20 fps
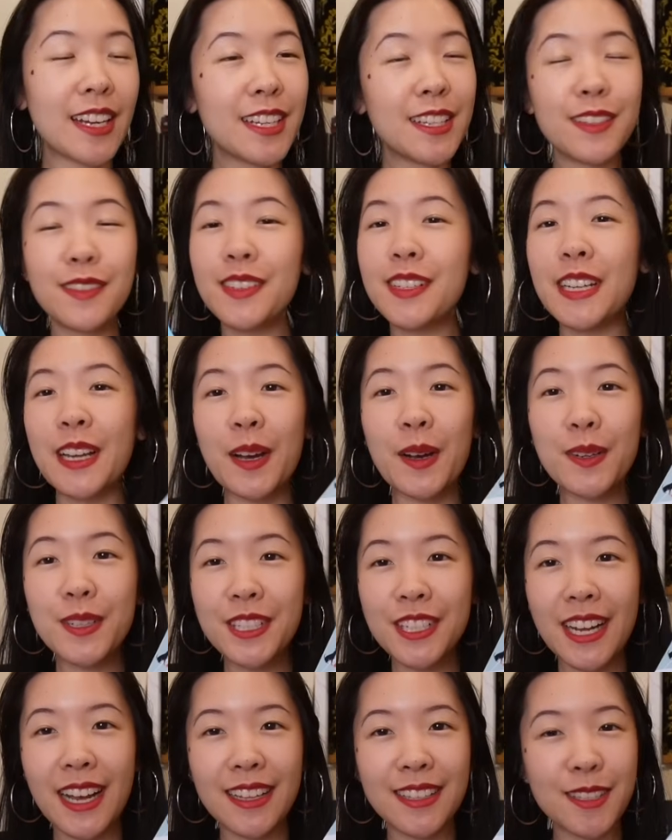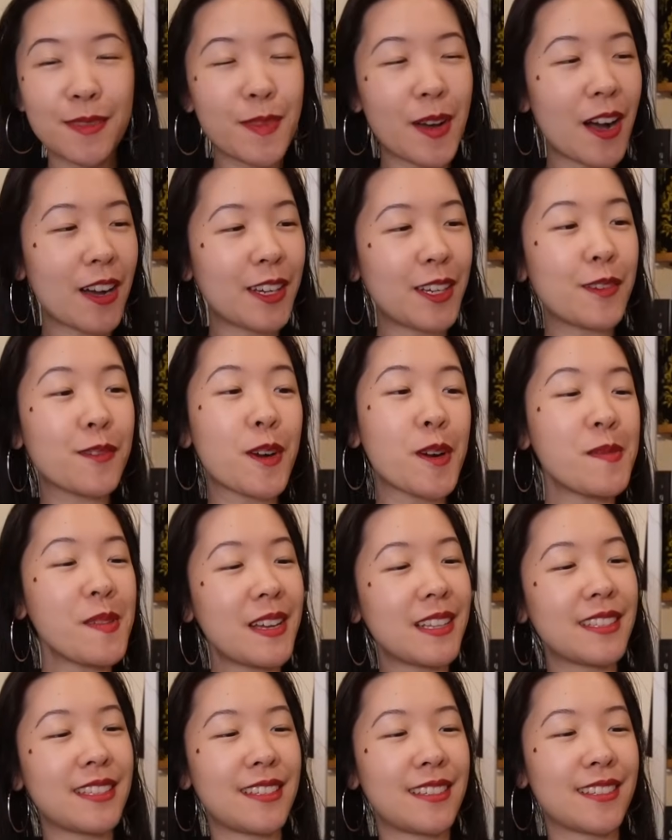didn't even know she had some hockey
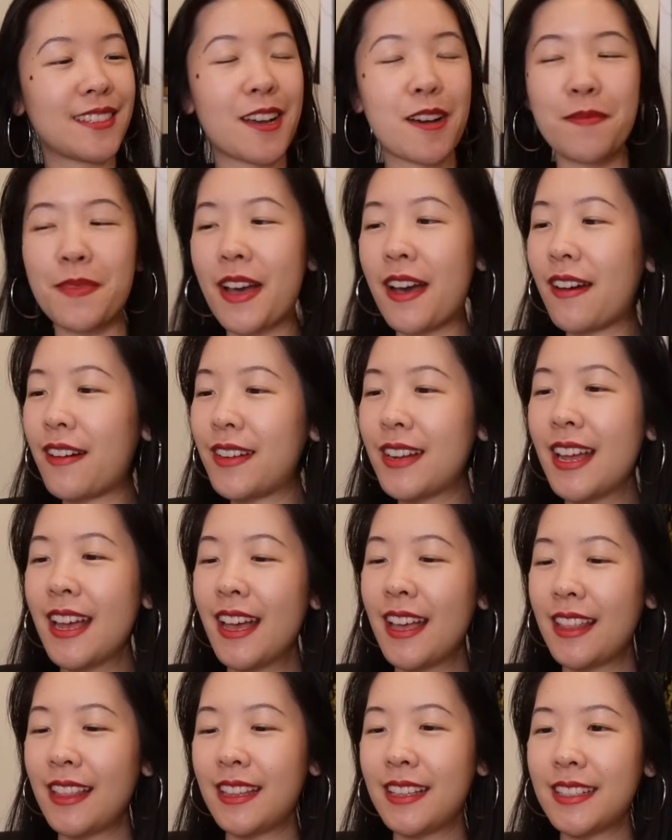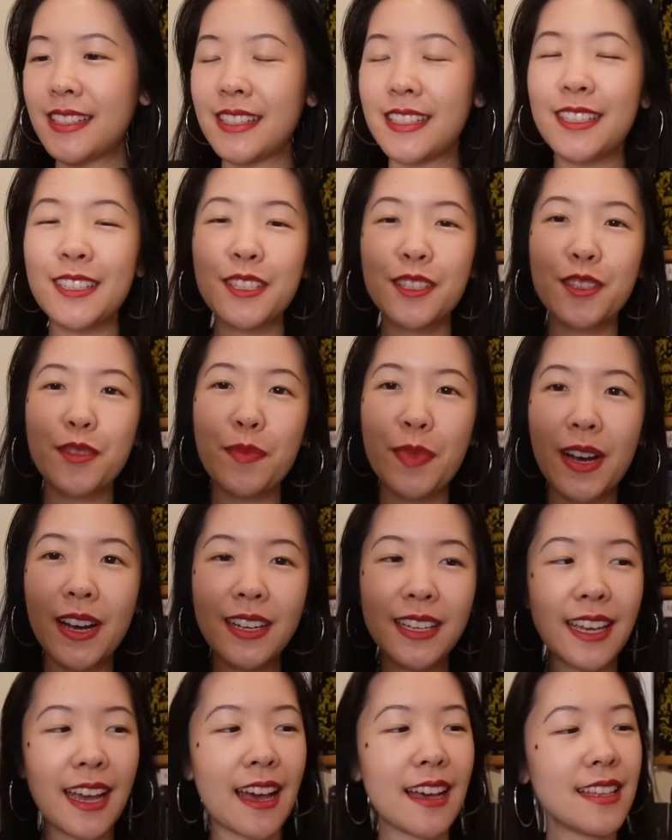romances come out. This is
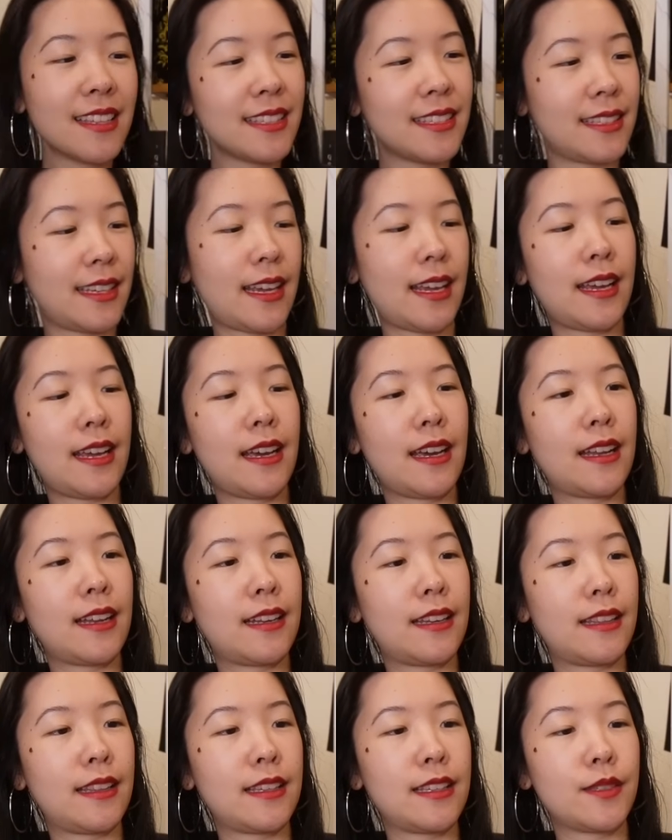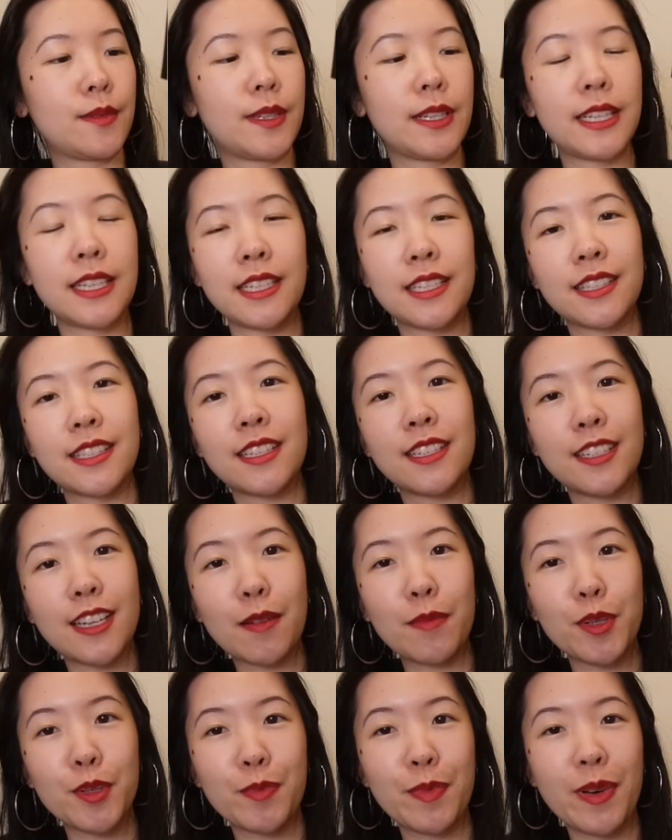Puck Yes, and this one is Double